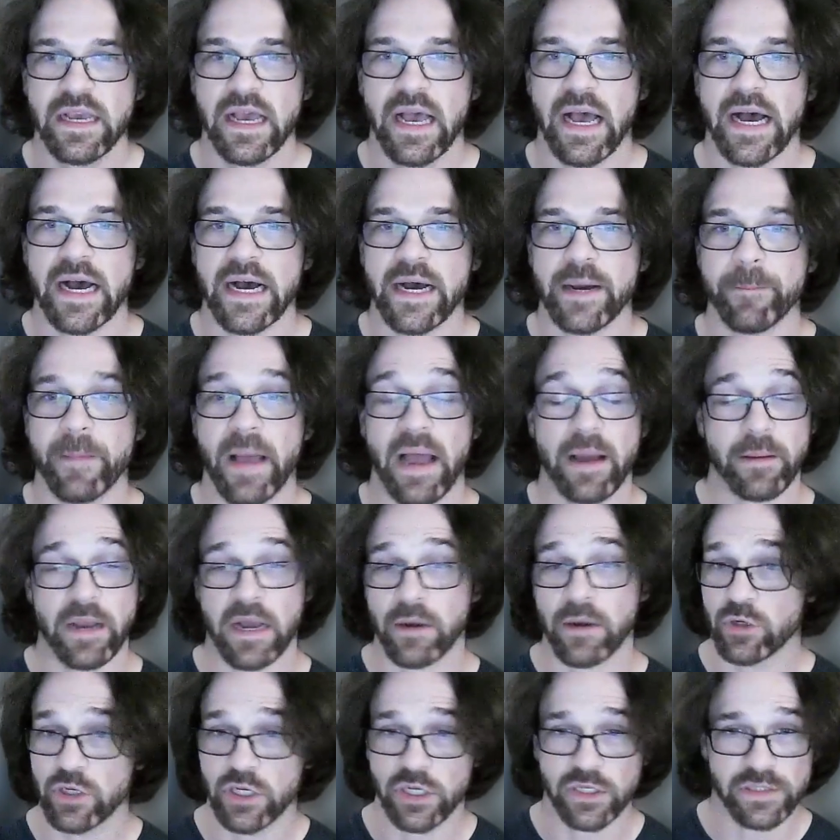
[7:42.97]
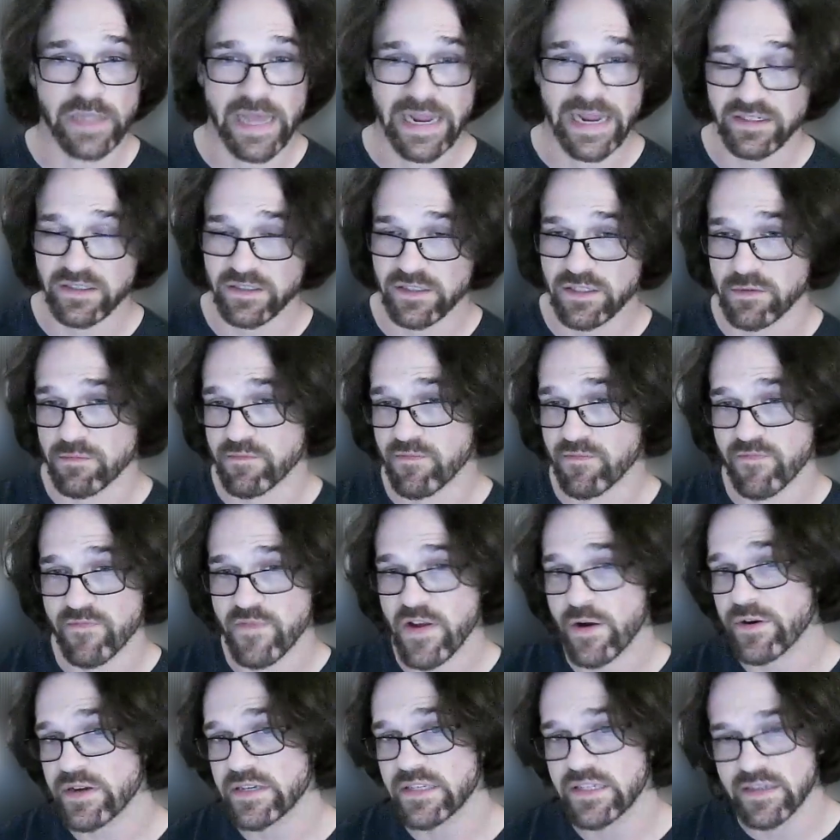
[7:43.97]
I will collect some
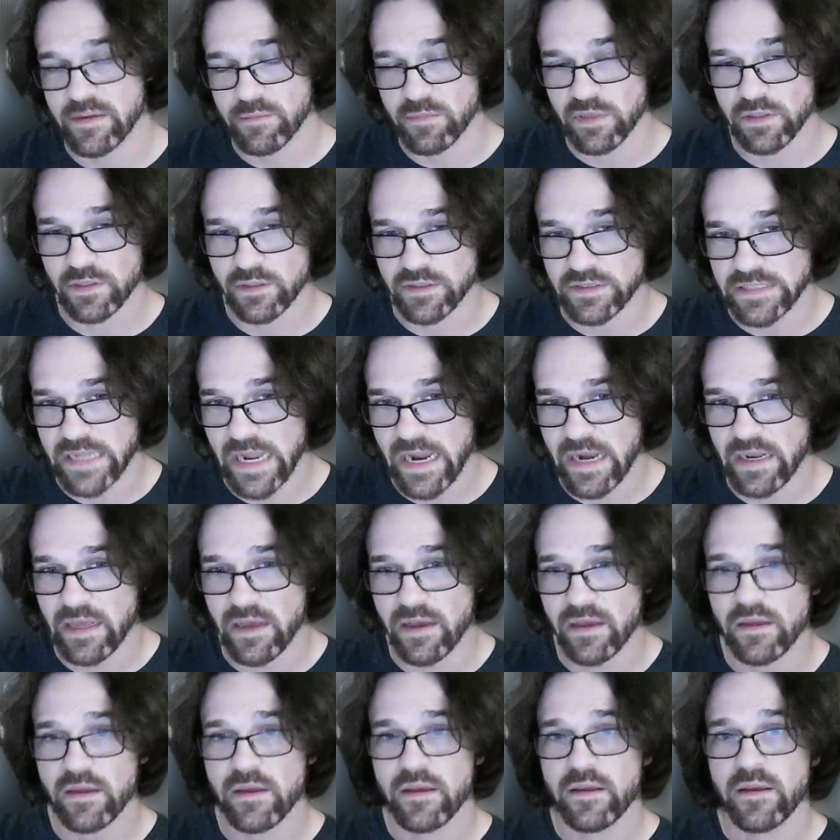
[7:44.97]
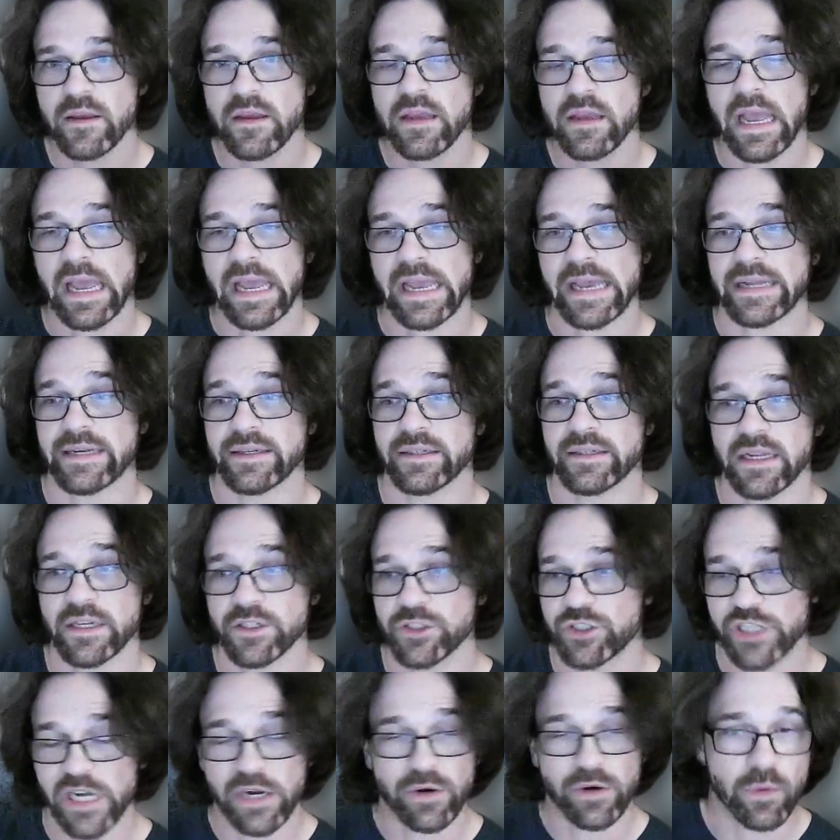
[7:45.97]
very similar data and
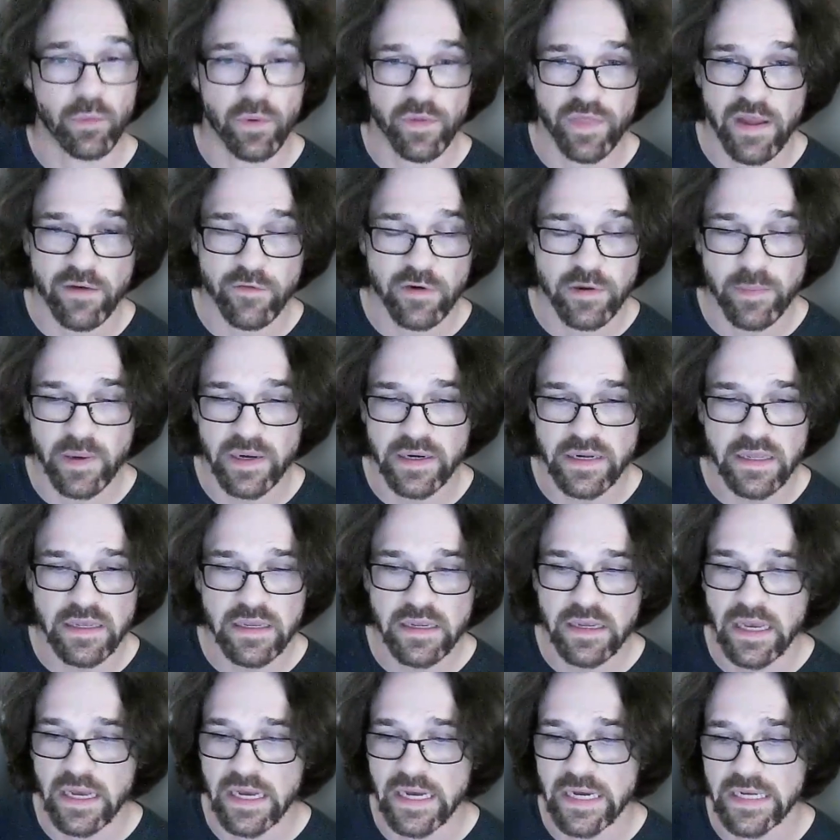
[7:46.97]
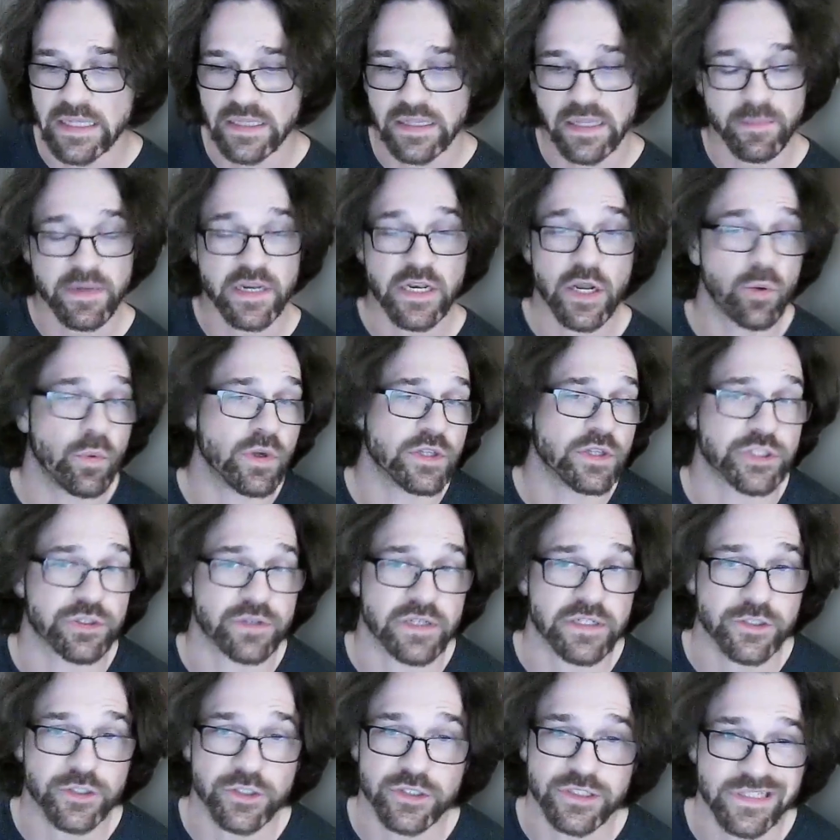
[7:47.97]
share it with everybody. Let me know what you're
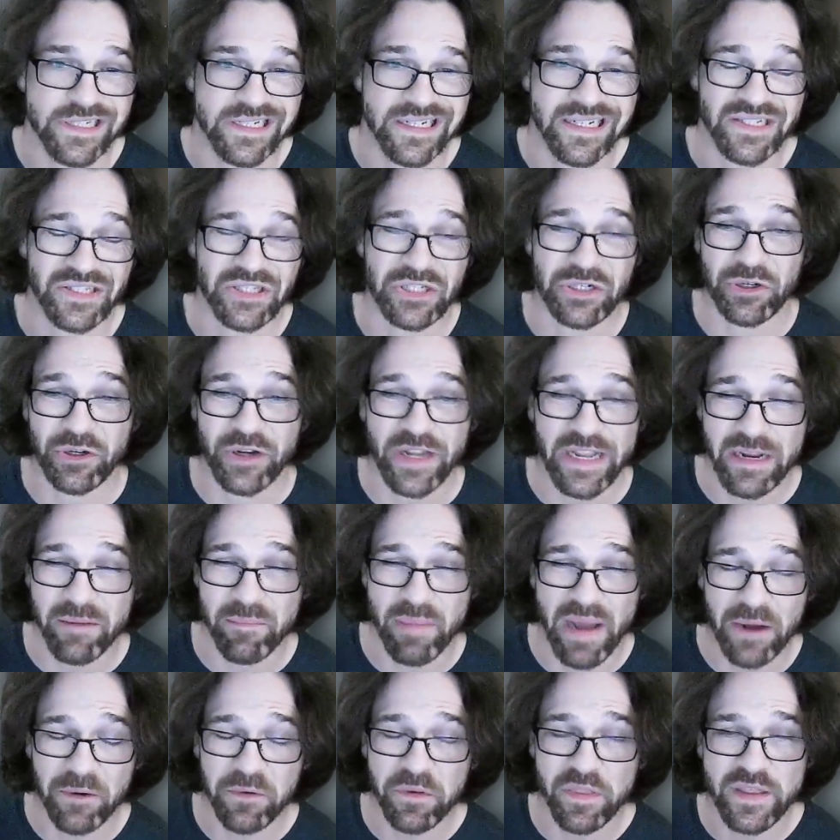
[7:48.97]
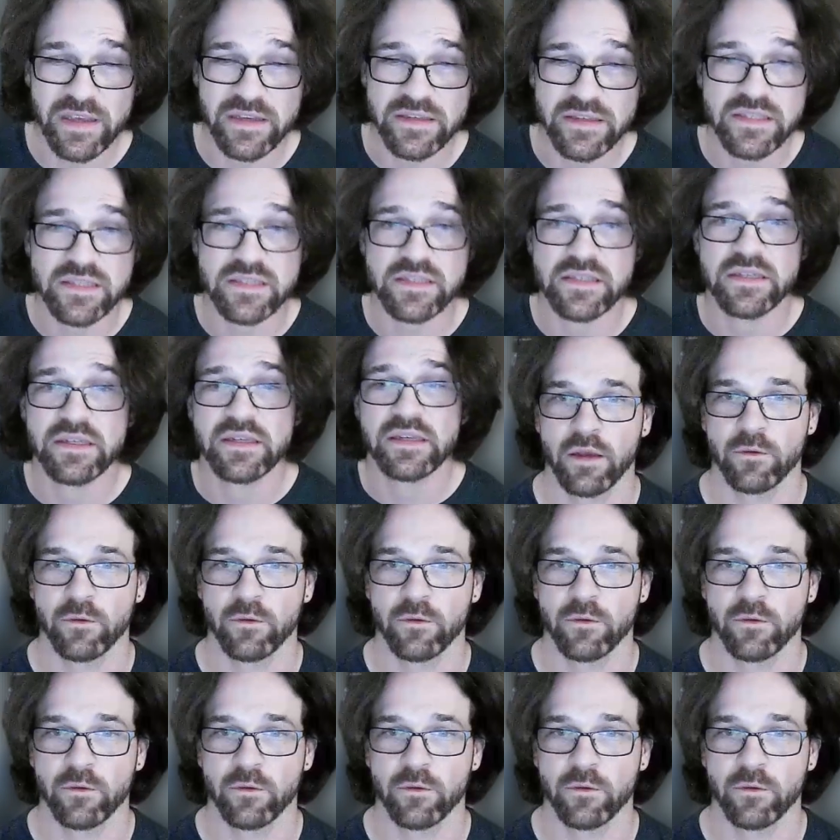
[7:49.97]
interested in learning about this.